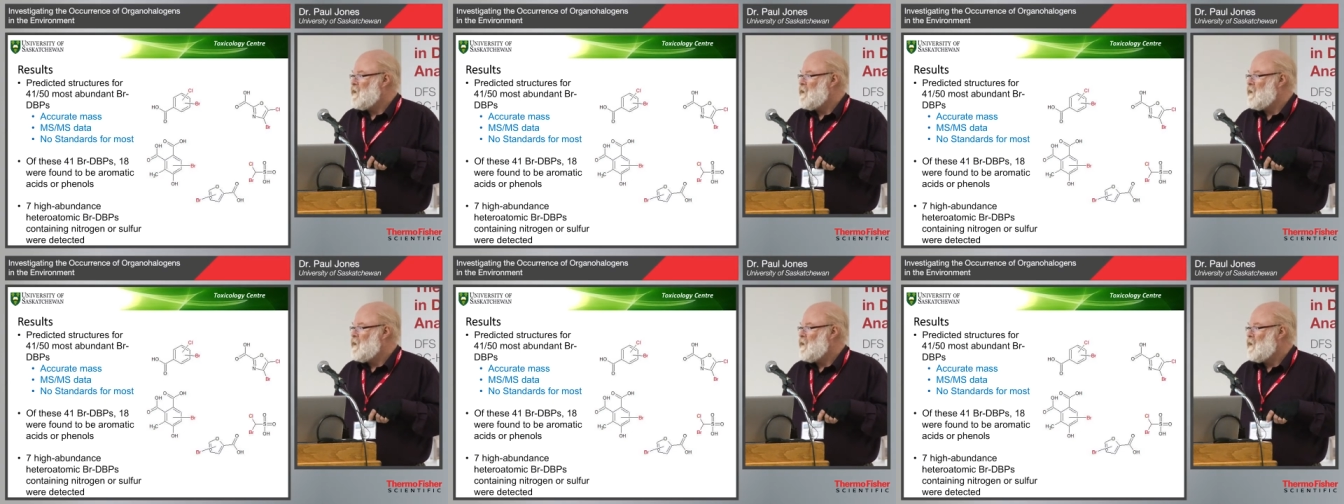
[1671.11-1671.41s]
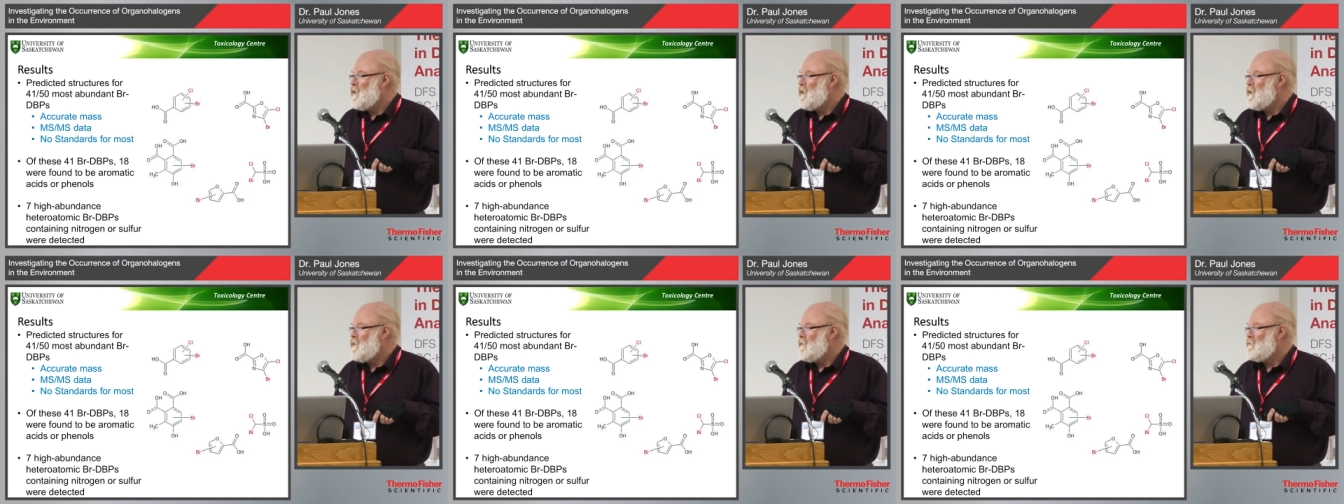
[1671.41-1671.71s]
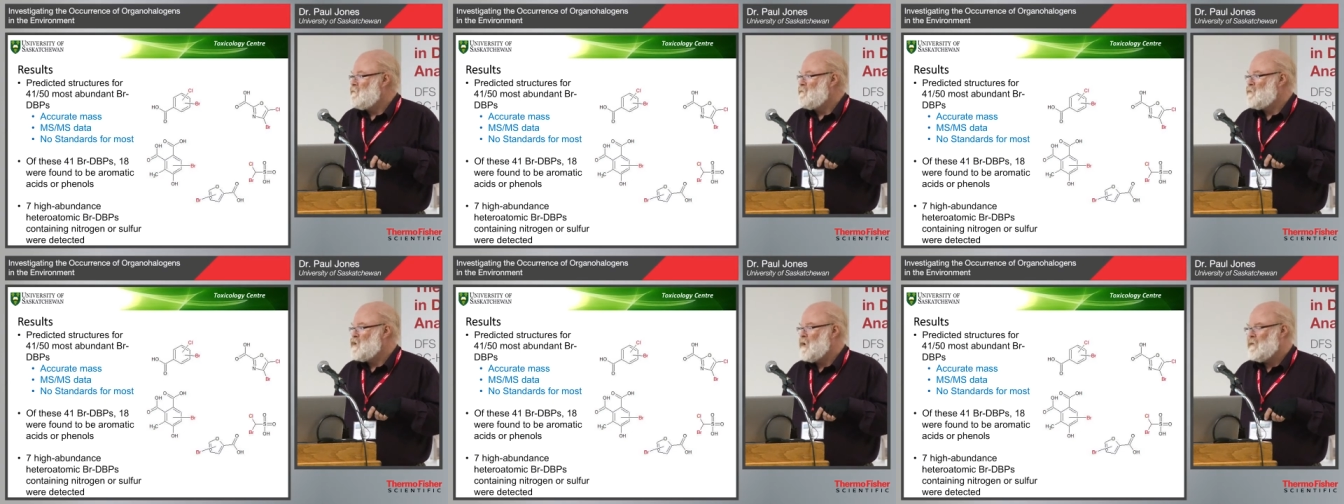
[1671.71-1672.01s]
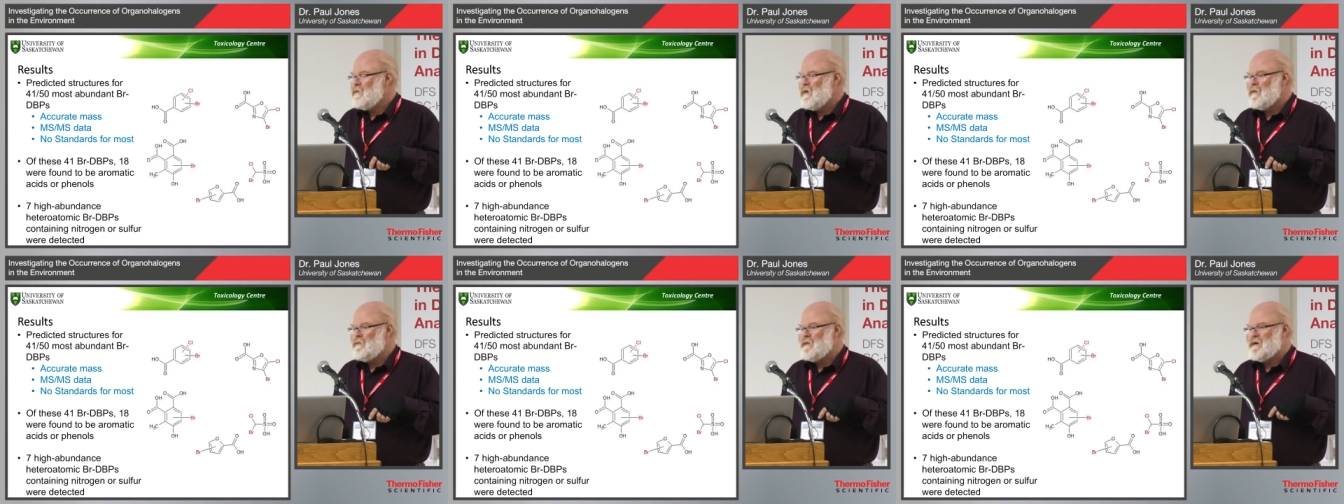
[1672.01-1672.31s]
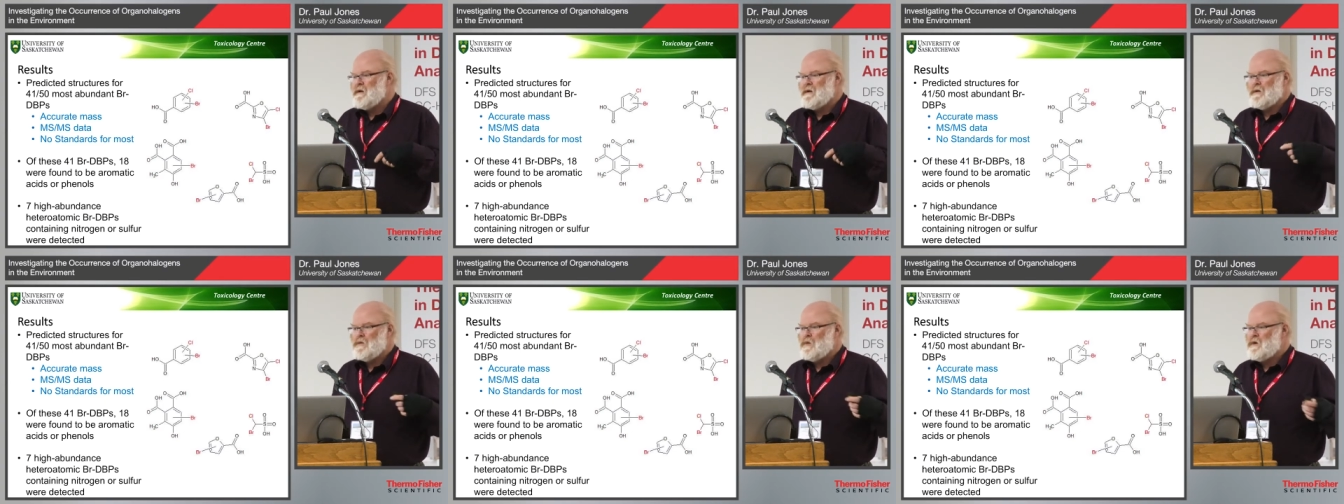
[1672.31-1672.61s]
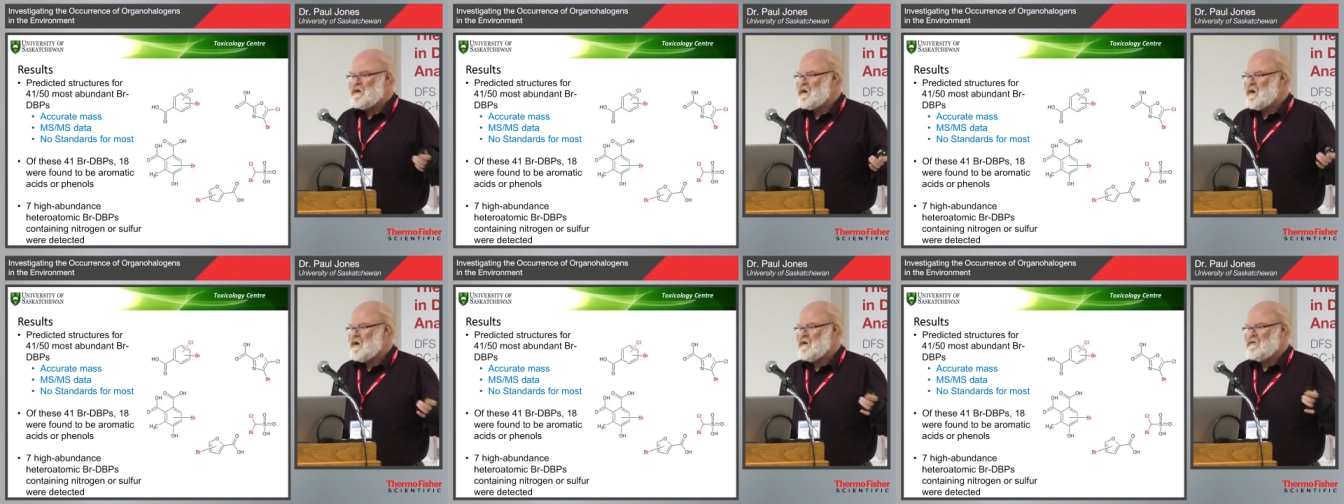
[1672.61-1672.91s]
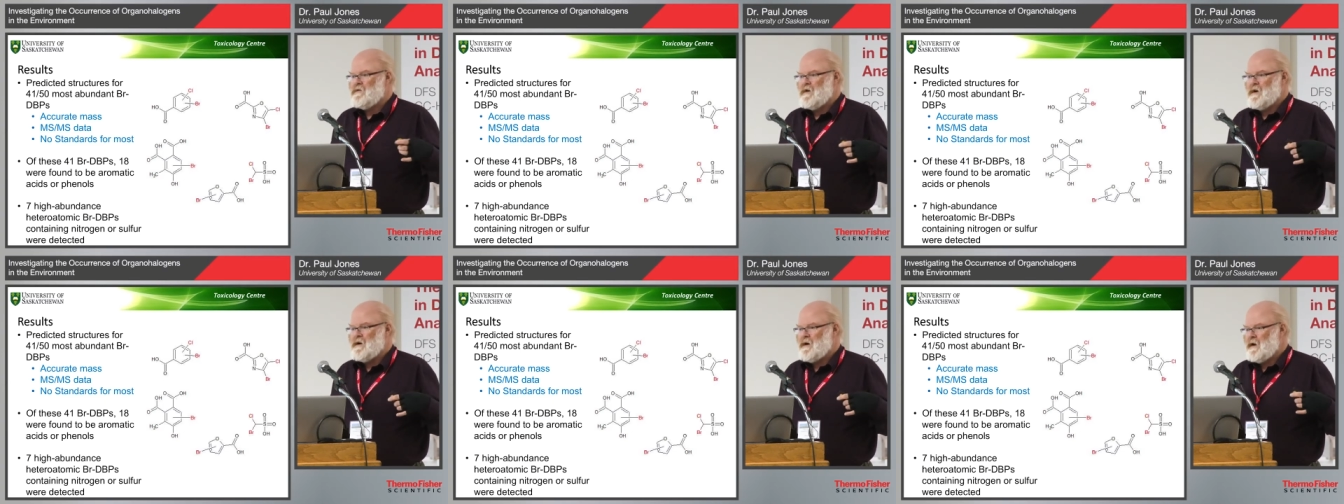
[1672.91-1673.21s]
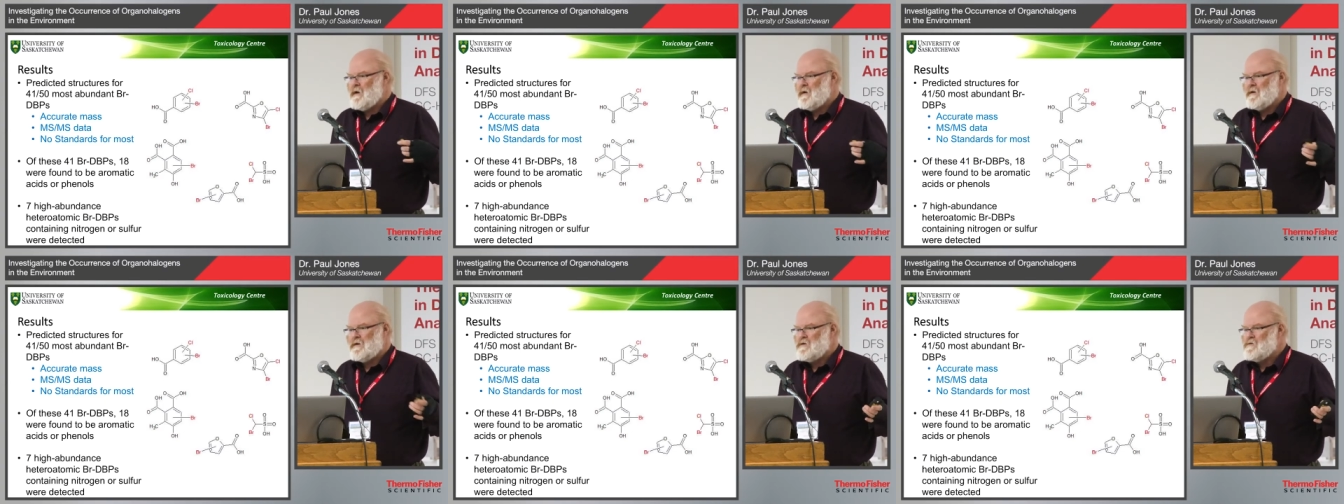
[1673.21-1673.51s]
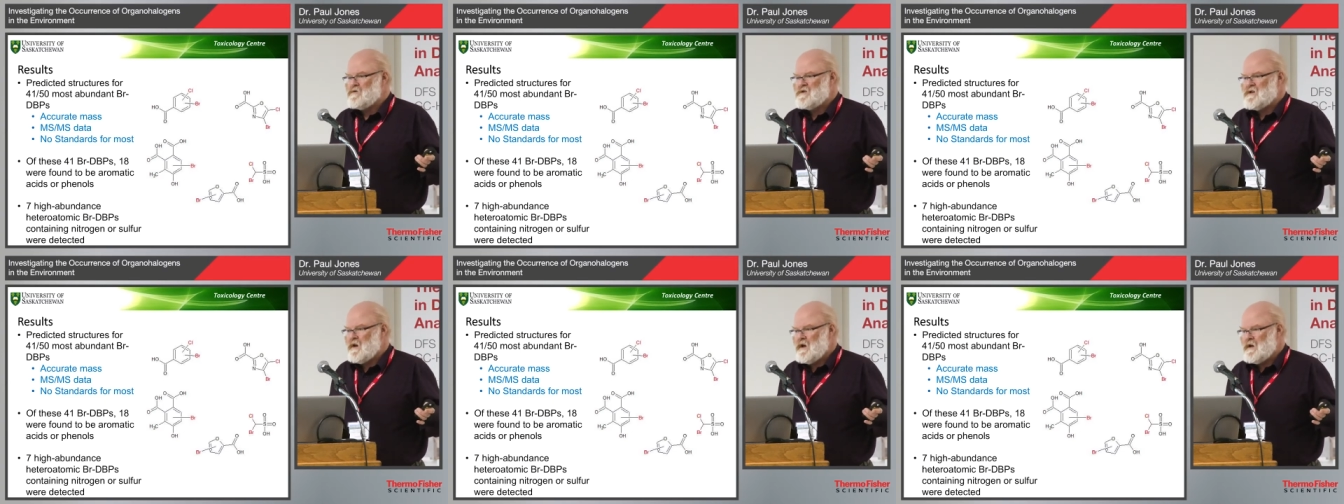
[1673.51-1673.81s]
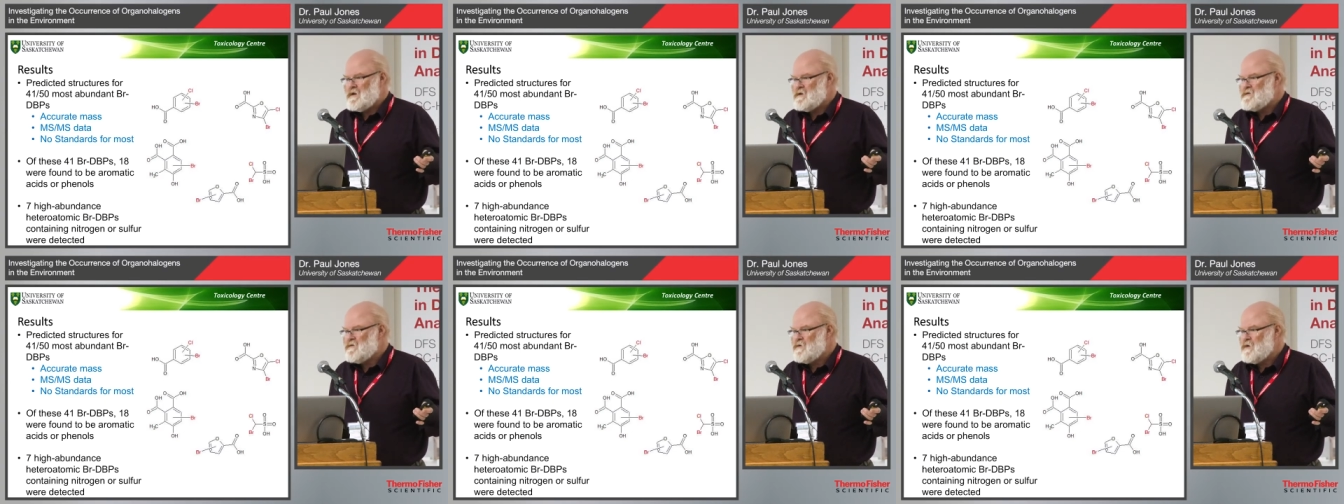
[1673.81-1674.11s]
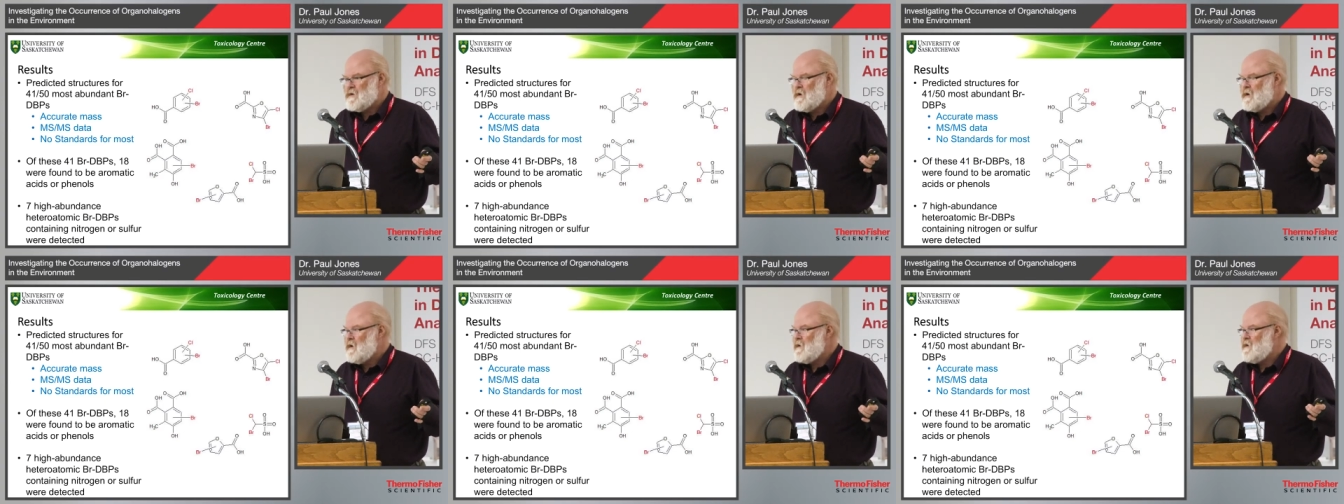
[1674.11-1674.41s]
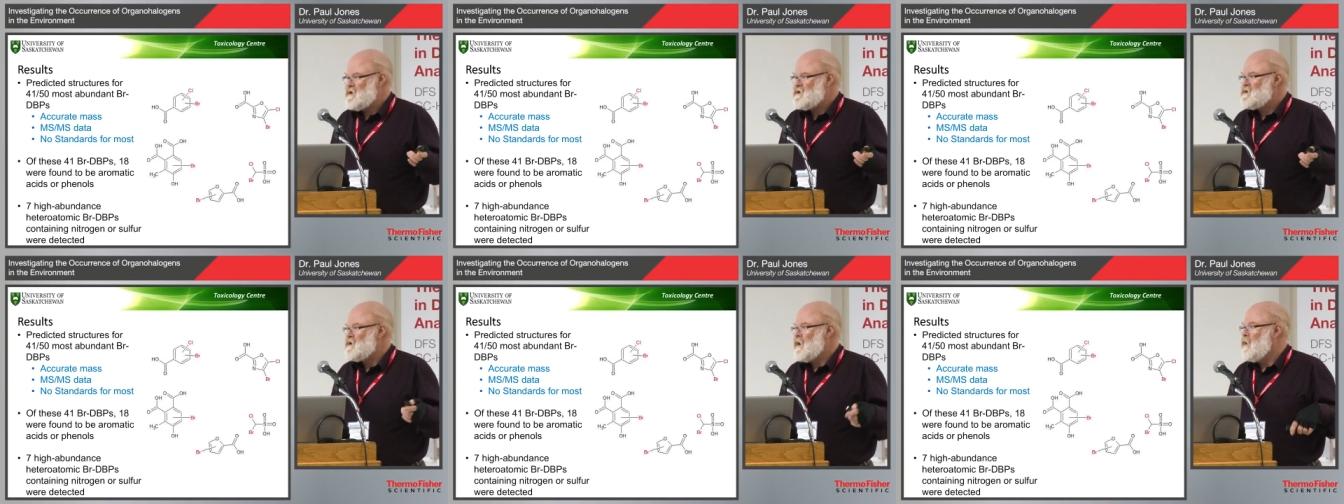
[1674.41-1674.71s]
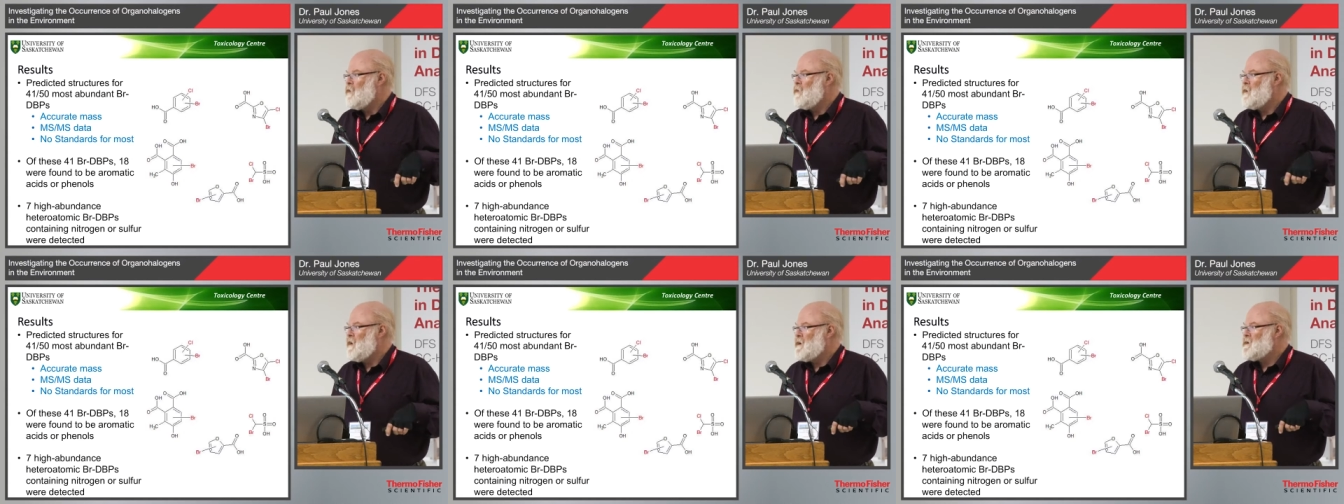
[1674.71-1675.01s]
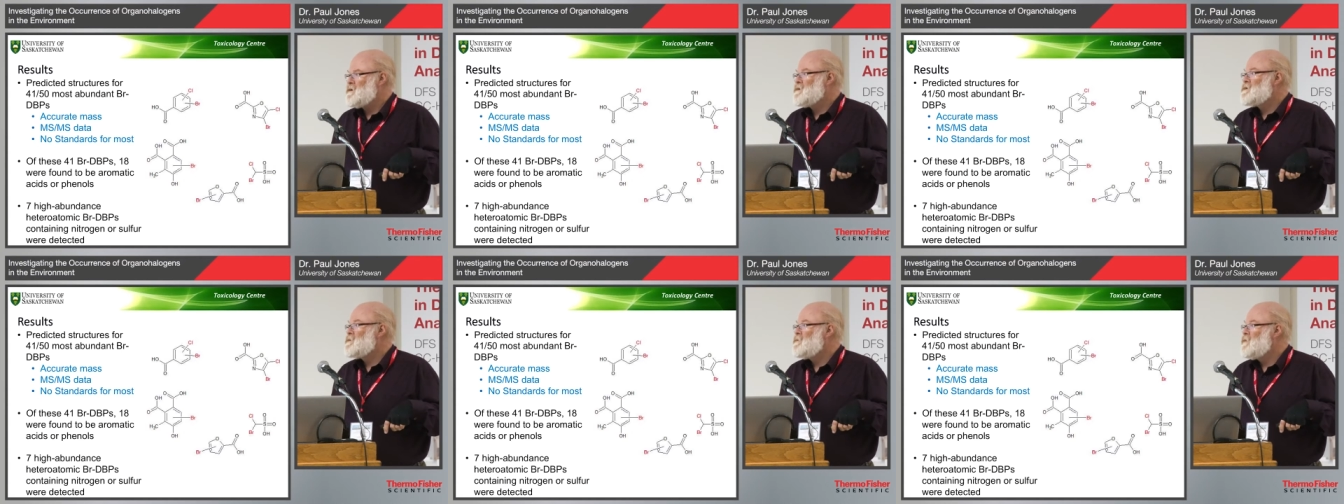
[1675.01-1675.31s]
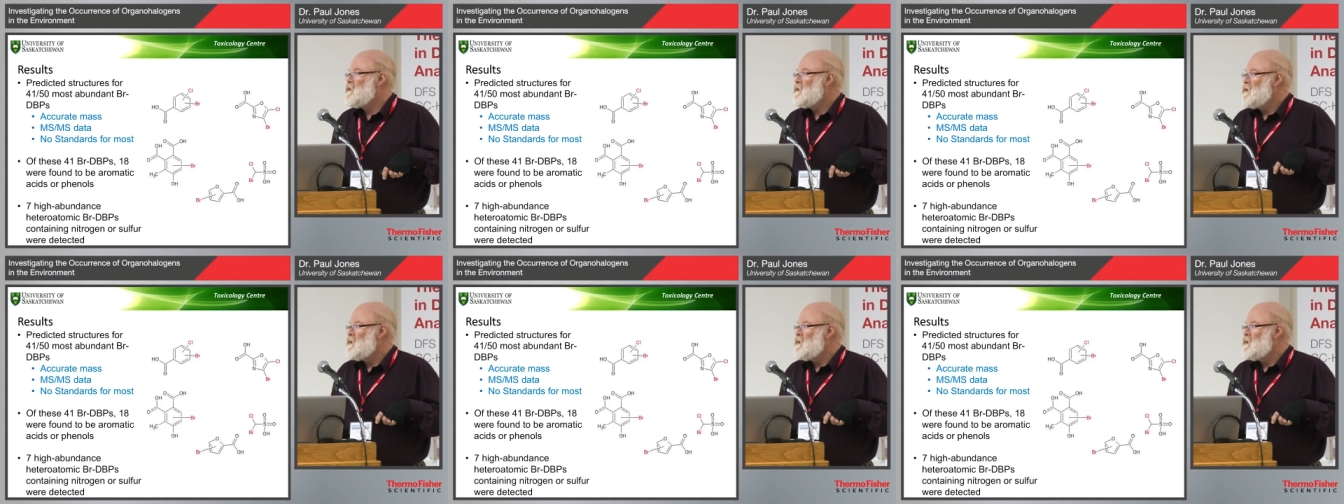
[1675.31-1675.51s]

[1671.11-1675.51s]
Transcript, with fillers: um, problem being we can't find analytical standards for a lot of these compounds.